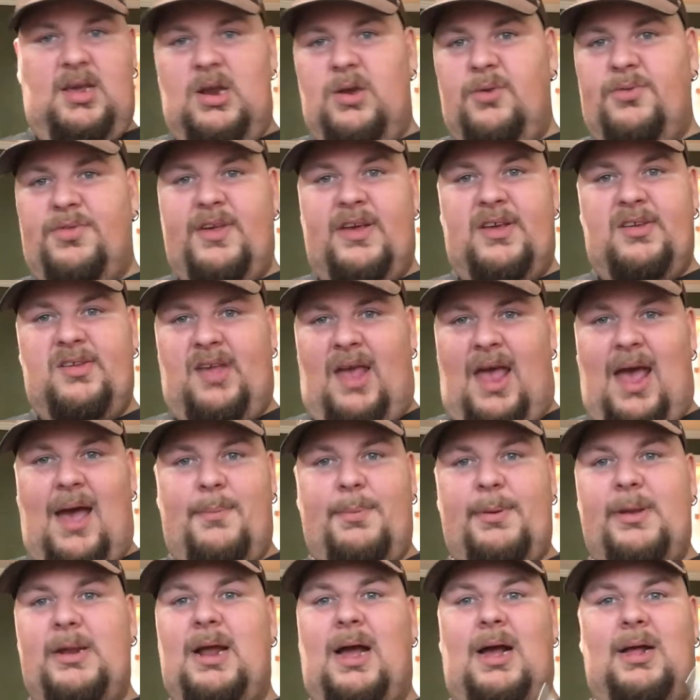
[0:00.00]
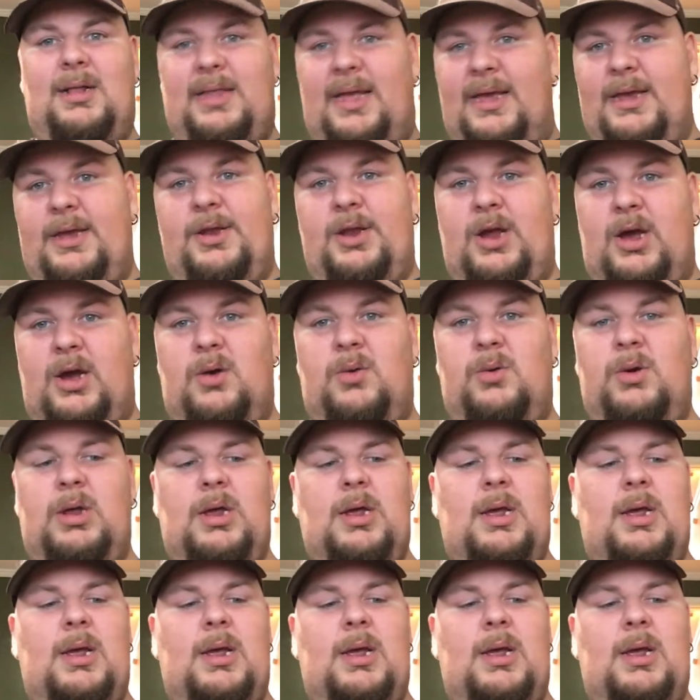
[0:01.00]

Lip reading: know, things happen, I'll let you know,